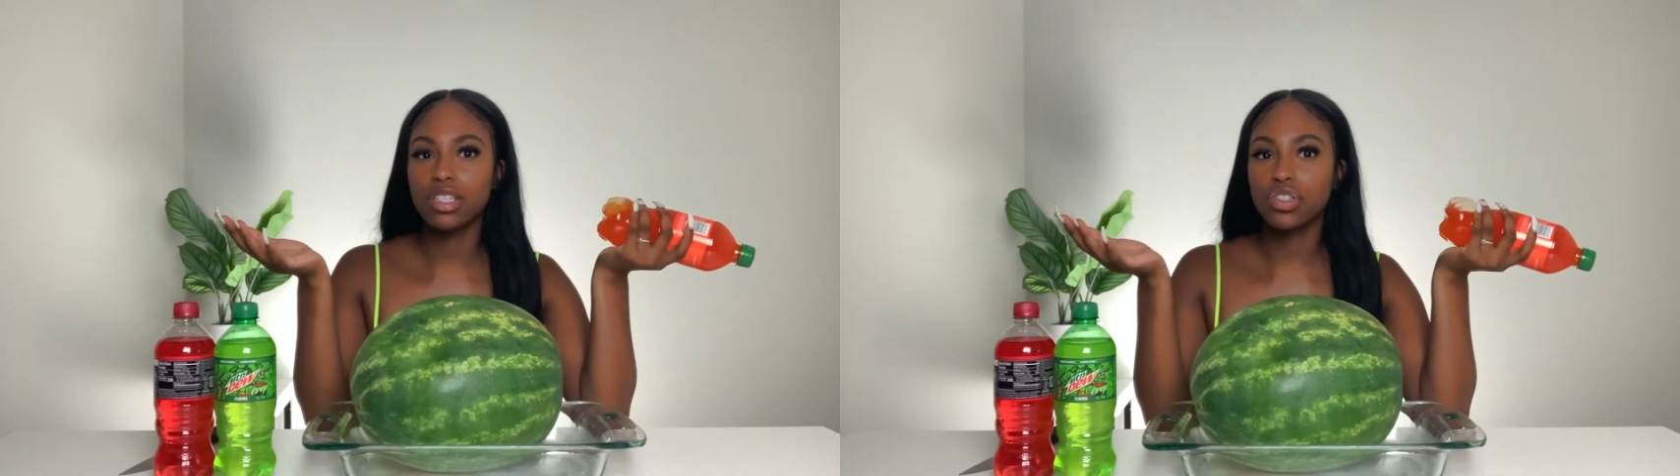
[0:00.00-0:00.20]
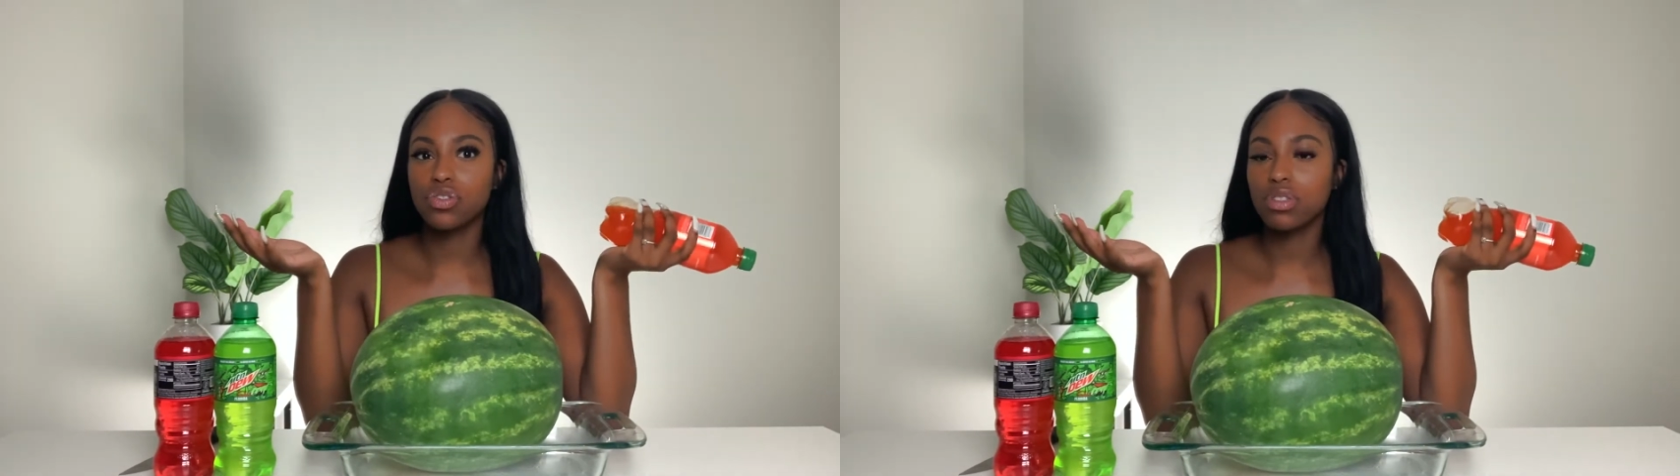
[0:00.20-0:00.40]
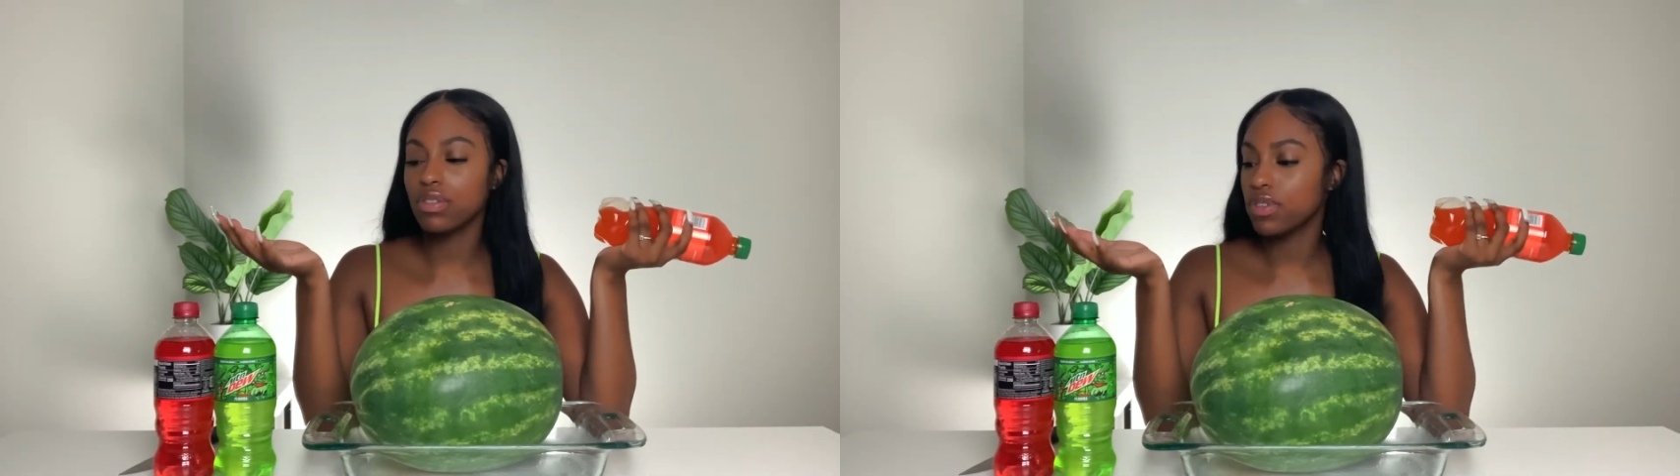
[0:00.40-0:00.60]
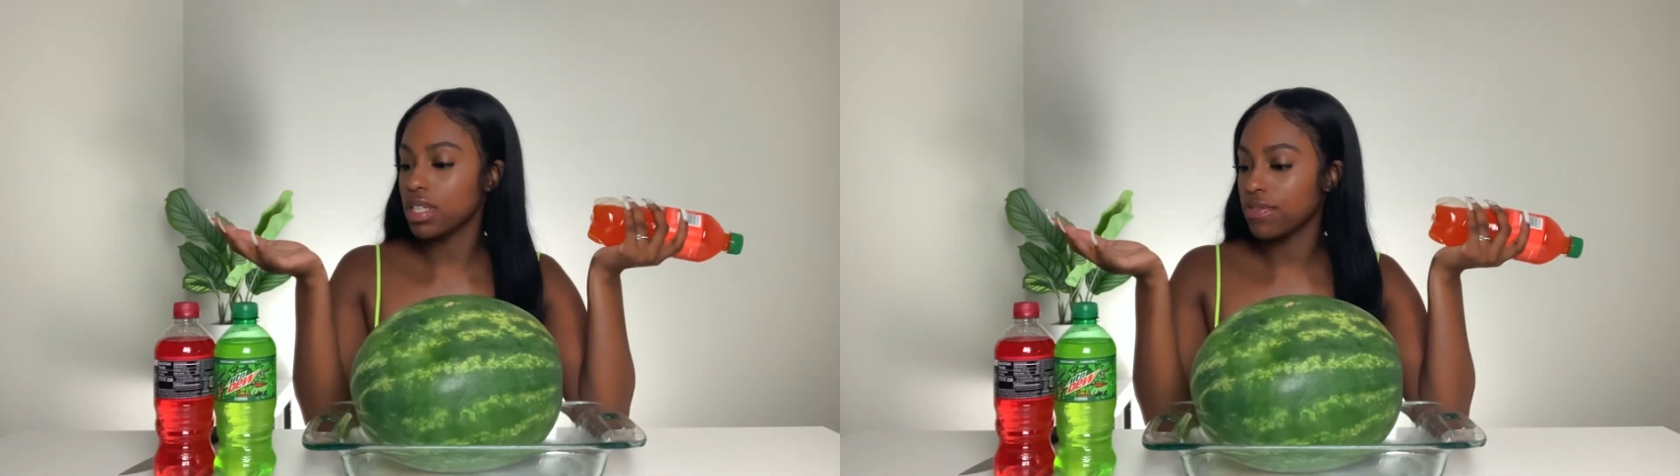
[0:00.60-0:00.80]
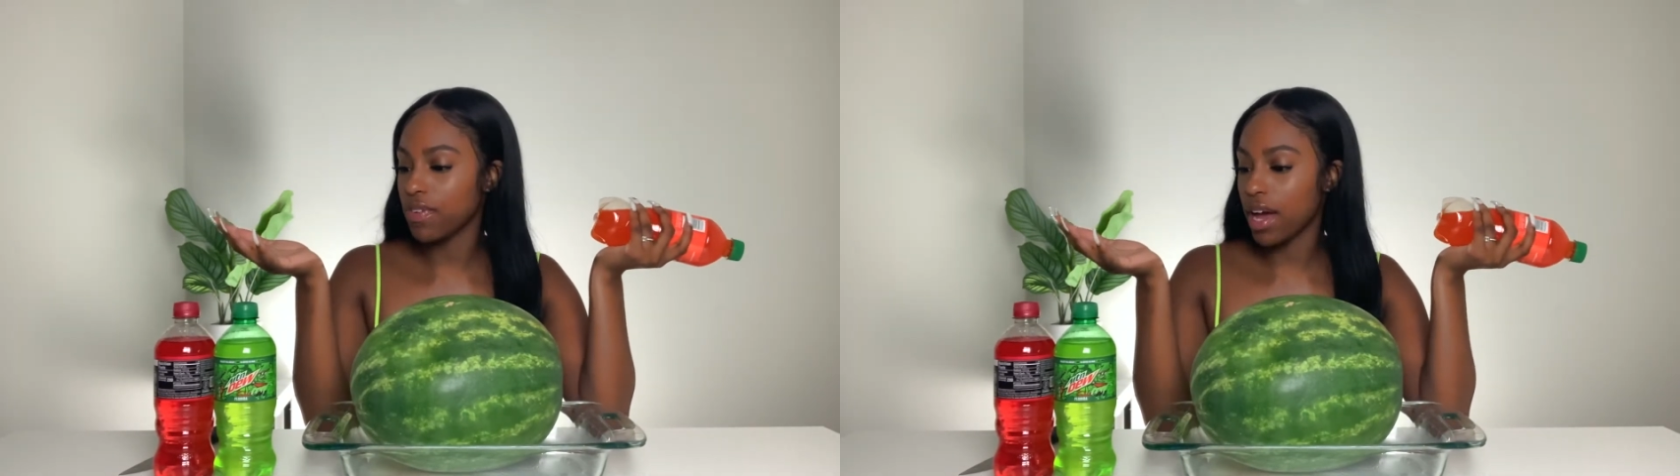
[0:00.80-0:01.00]
could truly
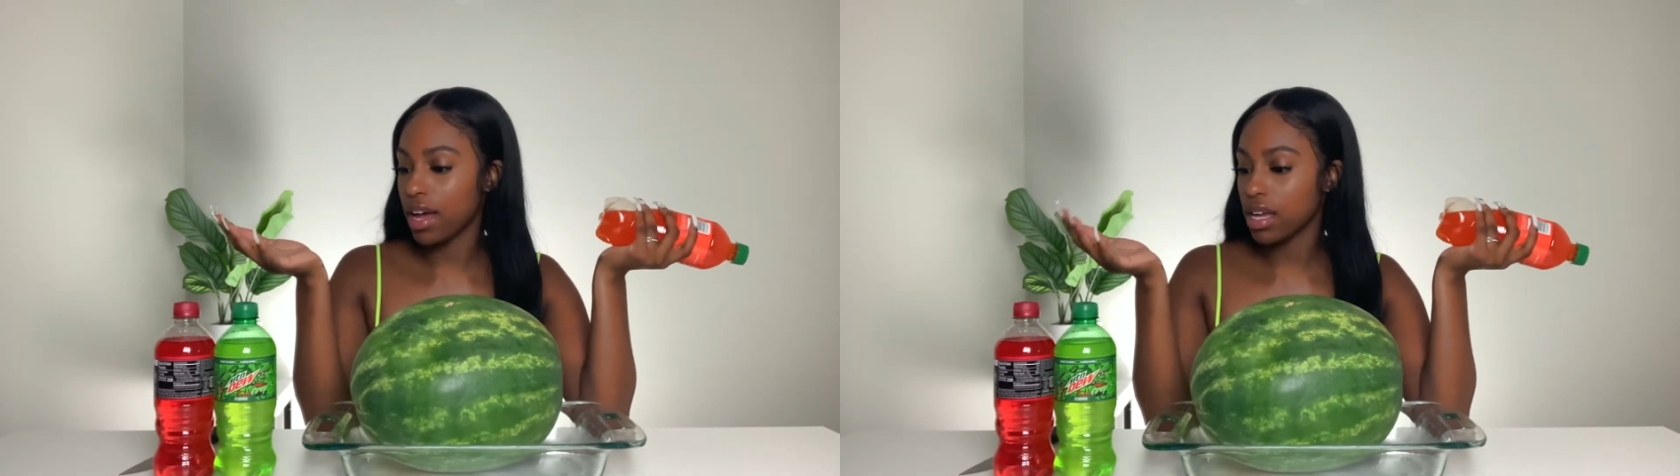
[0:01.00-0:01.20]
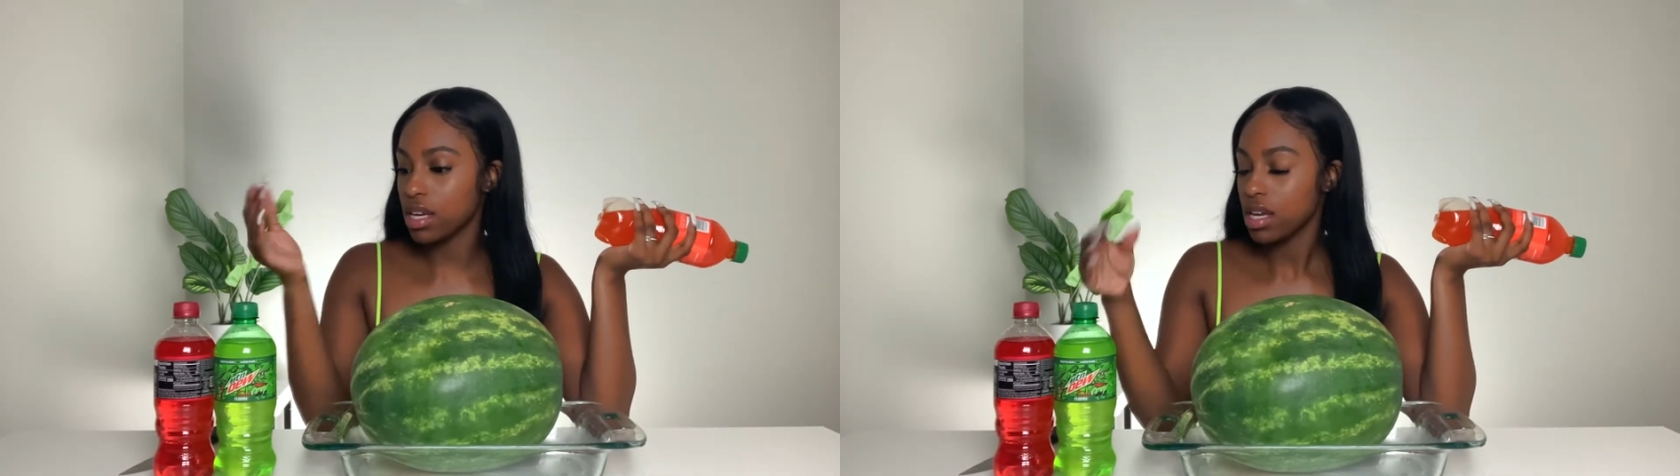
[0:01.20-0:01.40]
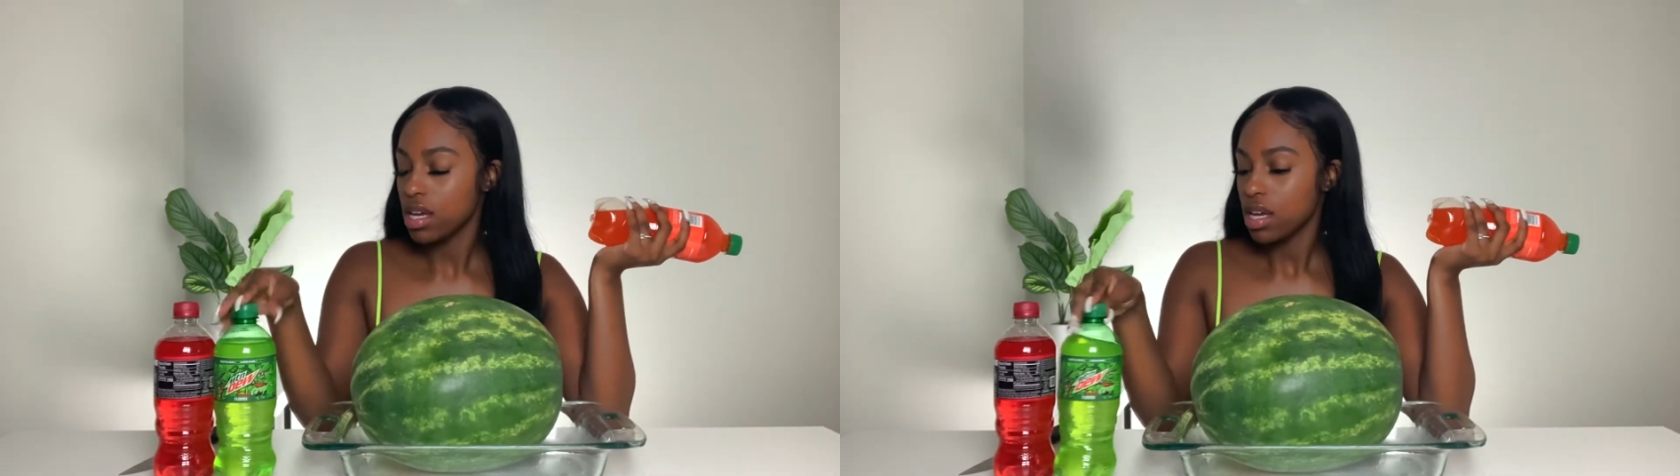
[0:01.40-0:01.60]
really find